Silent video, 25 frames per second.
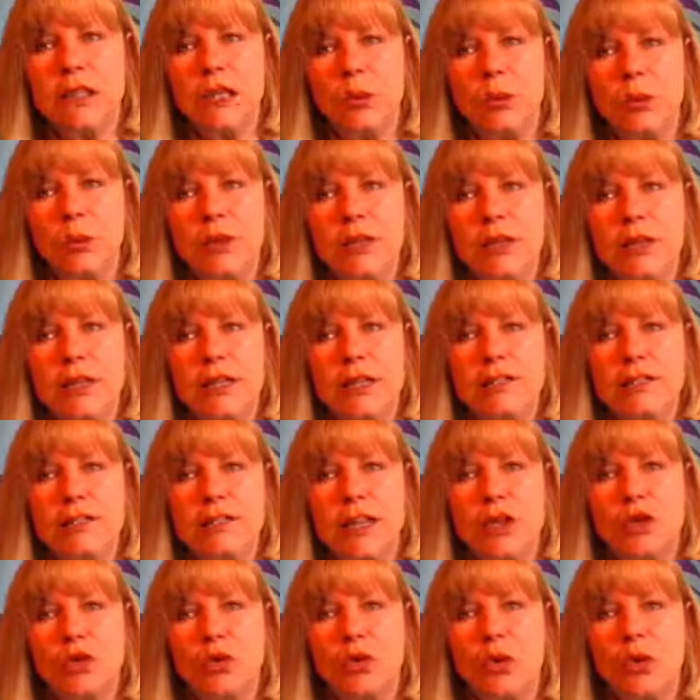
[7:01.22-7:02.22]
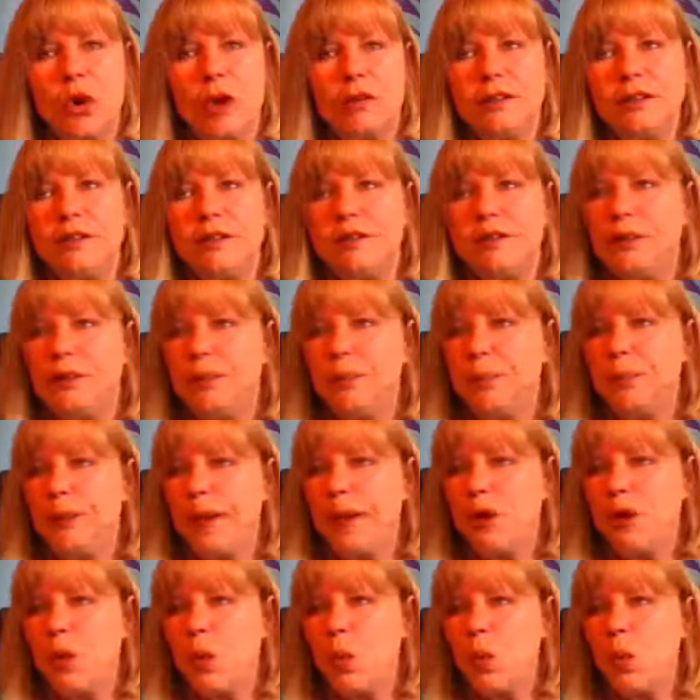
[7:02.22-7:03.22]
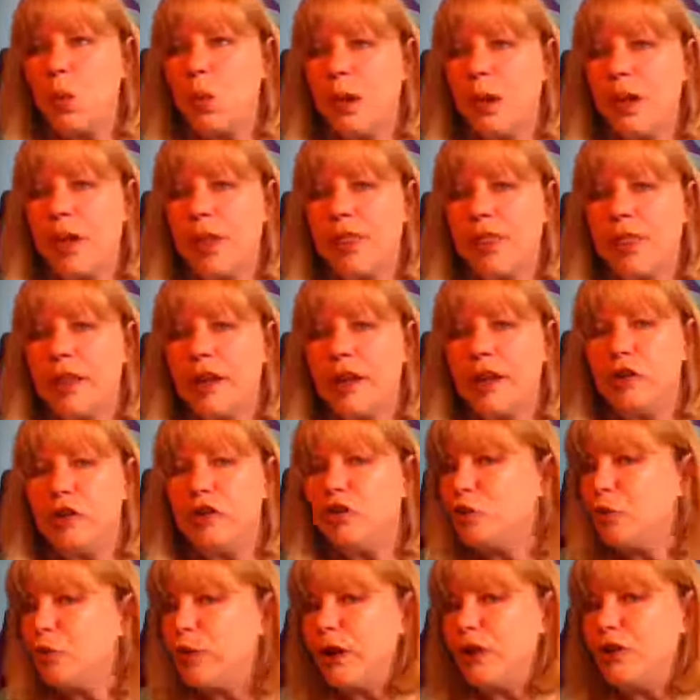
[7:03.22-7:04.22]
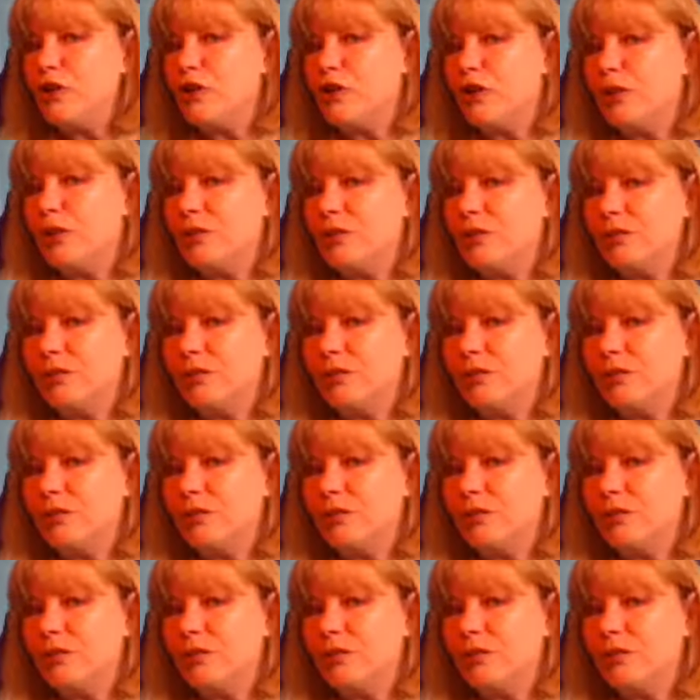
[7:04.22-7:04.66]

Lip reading: realized I'd crawled into bed with a stranger.